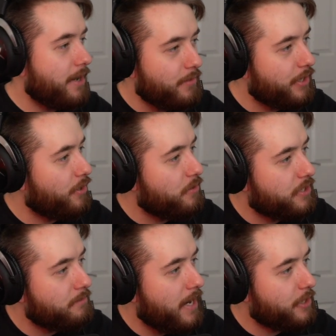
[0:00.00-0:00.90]
getting ready to go
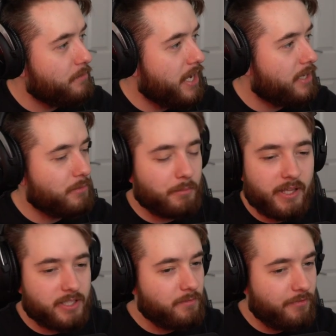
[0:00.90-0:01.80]
into some matchmaking. We can
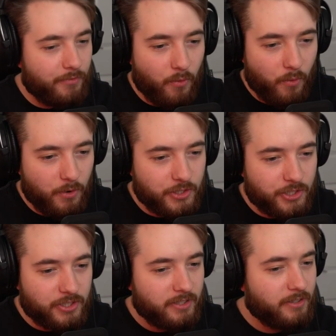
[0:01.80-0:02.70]
play some
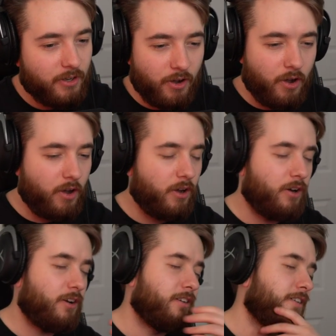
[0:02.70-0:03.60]
Forge.
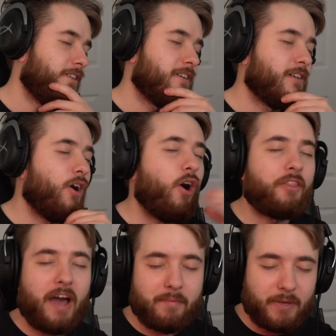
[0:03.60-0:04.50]
Oh, oh
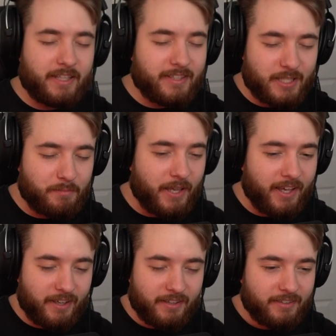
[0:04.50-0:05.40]
that bit, this bit.